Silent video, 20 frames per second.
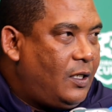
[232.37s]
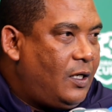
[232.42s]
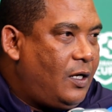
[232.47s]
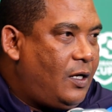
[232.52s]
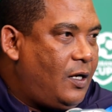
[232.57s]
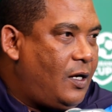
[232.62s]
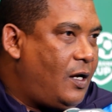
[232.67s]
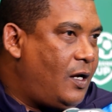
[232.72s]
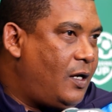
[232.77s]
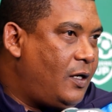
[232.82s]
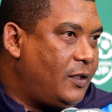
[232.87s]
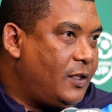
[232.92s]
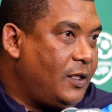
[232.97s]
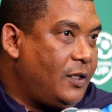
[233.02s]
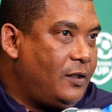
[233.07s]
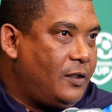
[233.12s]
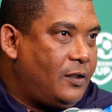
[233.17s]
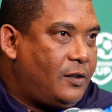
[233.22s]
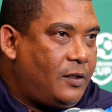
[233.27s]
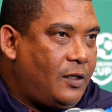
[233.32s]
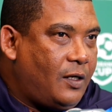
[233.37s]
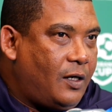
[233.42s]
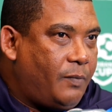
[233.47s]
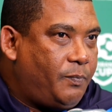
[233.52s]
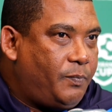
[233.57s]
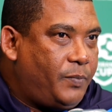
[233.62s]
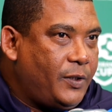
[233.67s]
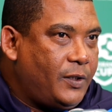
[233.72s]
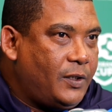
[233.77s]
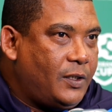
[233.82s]
And it ended
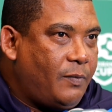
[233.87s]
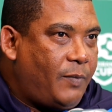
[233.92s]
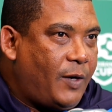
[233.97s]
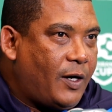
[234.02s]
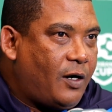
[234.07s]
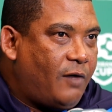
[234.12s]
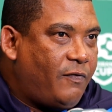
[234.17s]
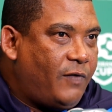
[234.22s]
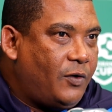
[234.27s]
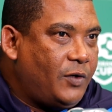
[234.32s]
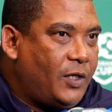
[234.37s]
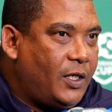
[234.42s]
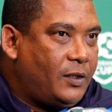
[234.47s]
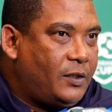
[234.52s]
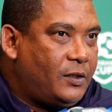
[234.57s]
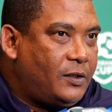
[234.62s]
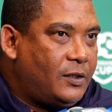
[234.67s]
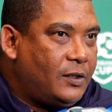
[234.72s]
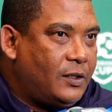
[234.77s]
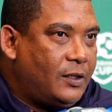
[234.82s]
up in the back of our net.